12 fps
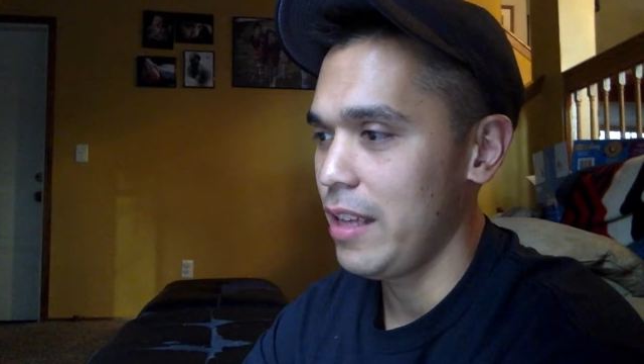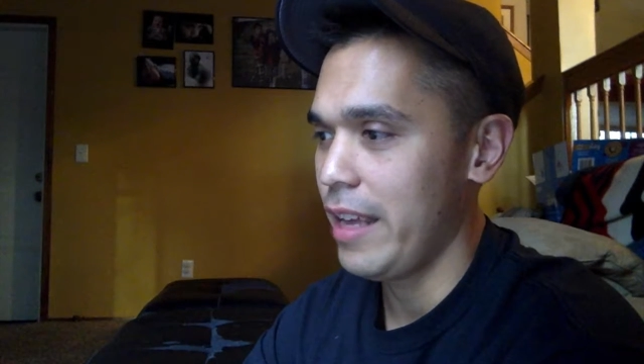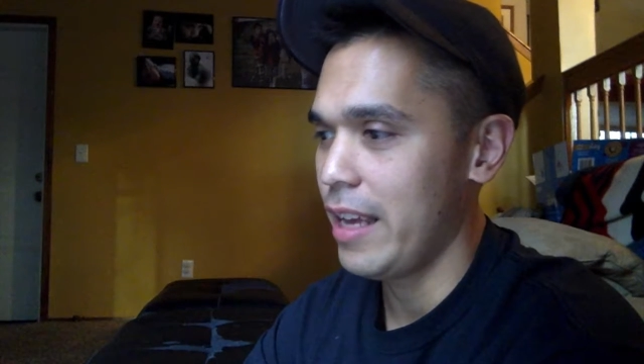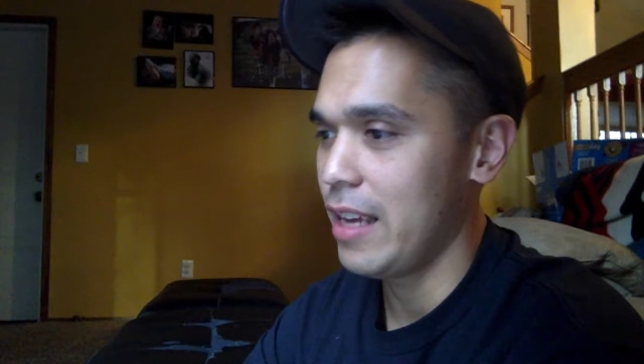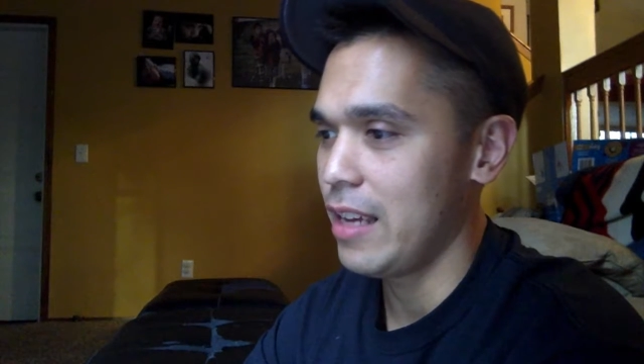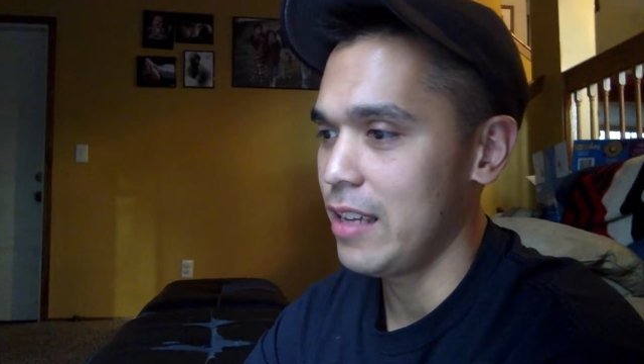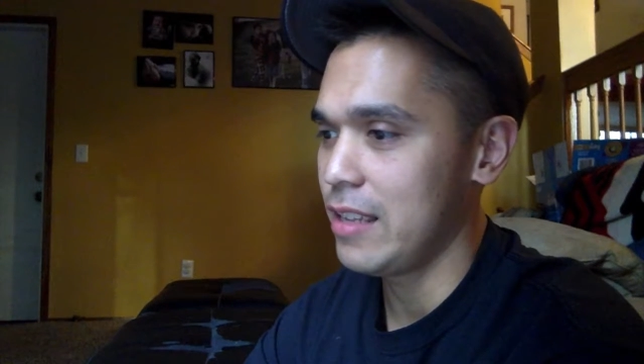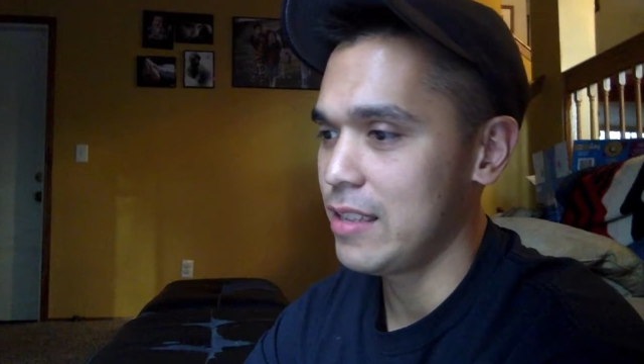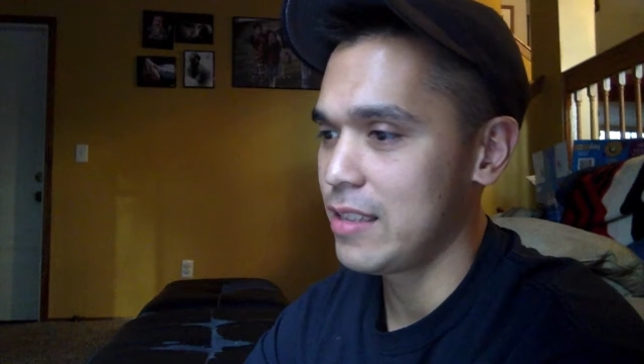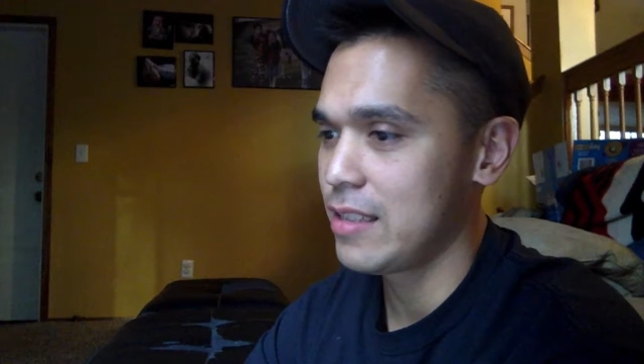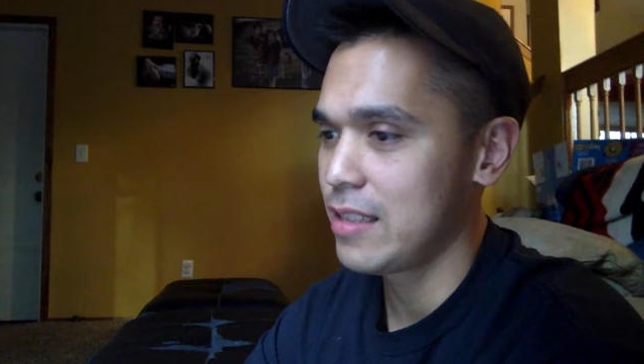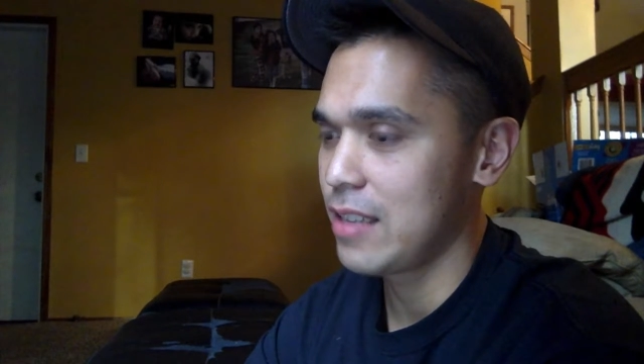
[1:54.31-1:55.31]

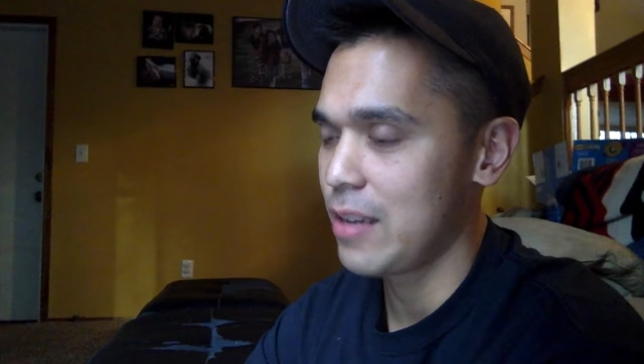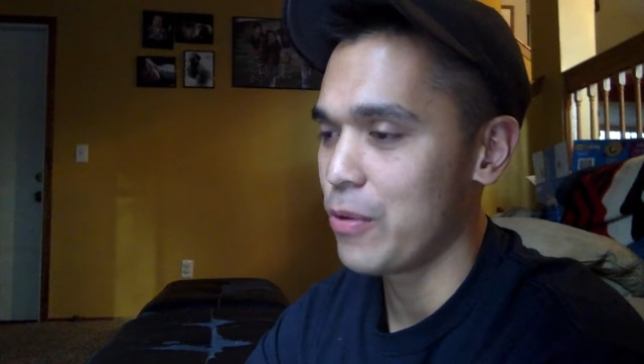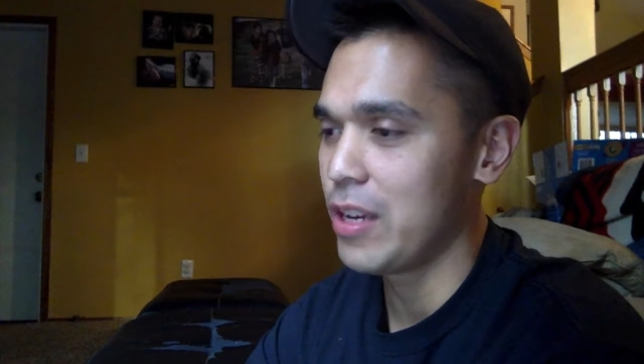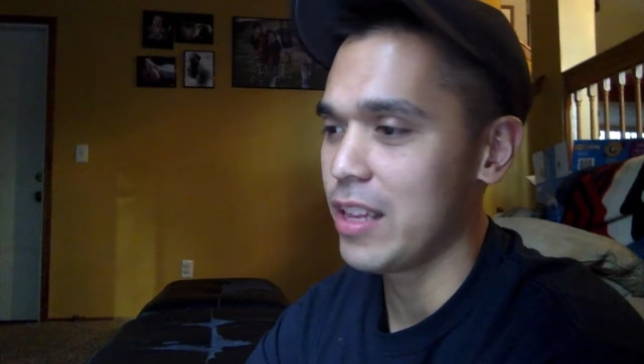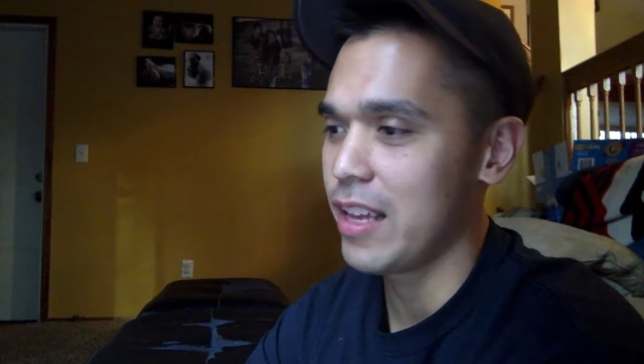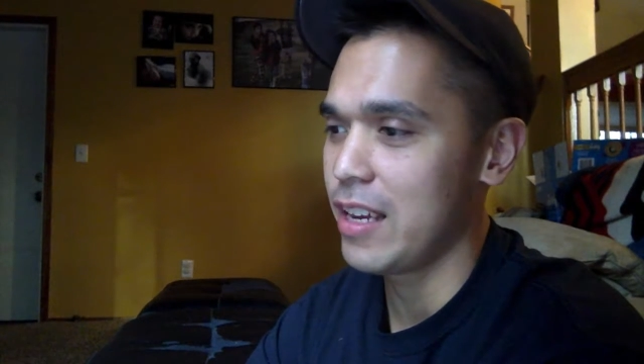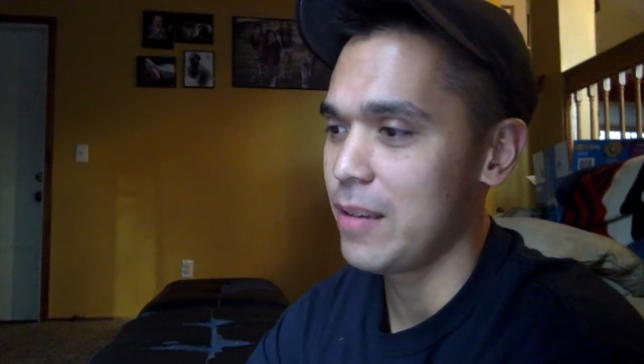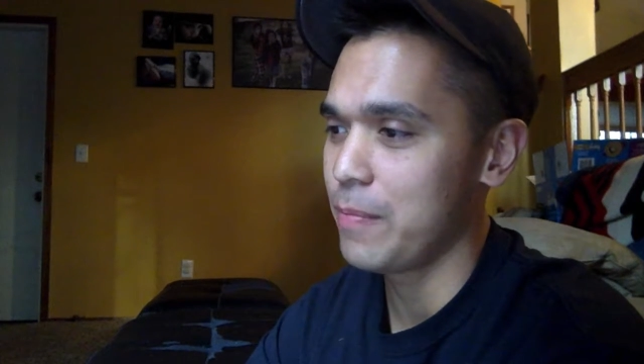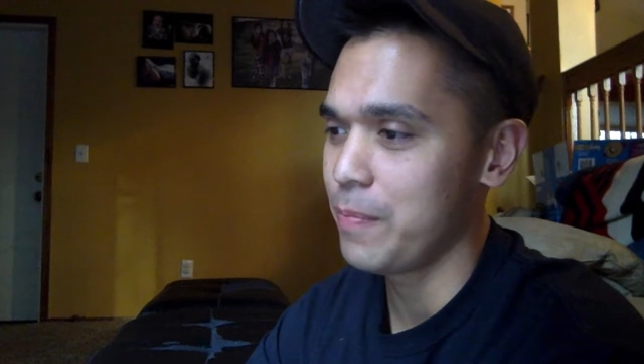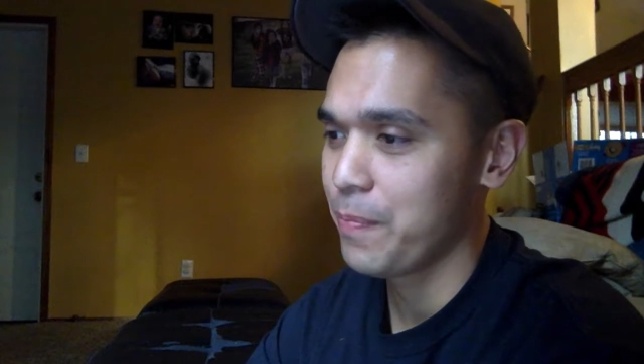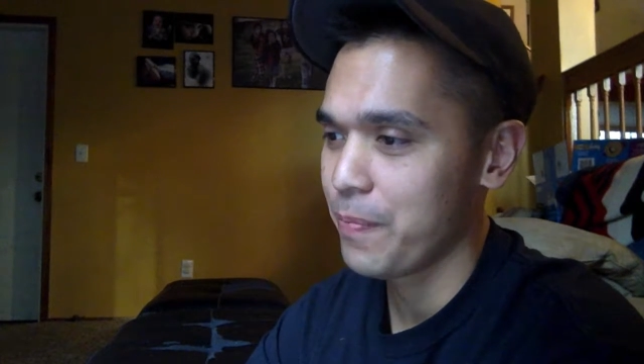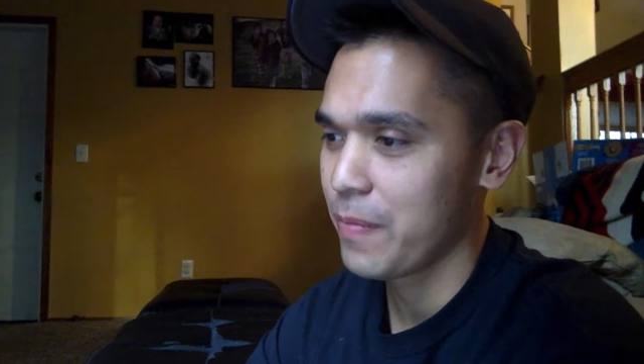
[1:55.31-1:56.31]
and I wouldn't let
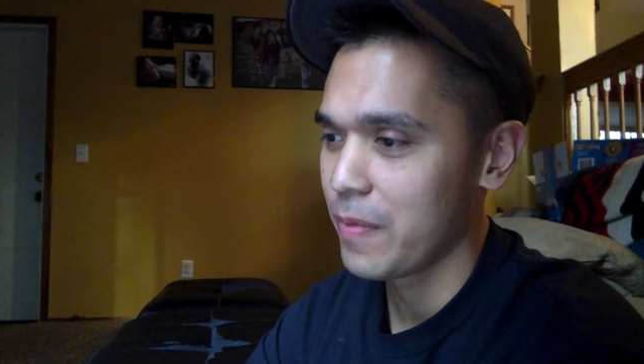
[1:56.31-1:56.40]
him.